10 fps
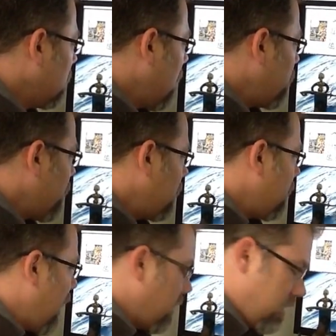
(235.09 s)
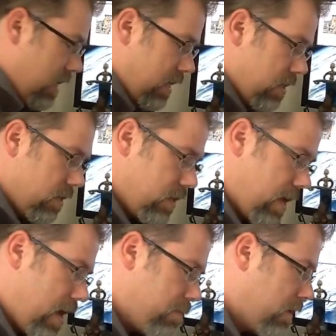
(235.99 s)
up where the dragon's head
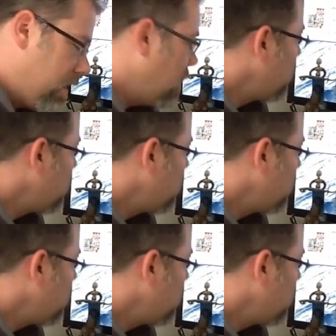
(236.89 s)
happened, it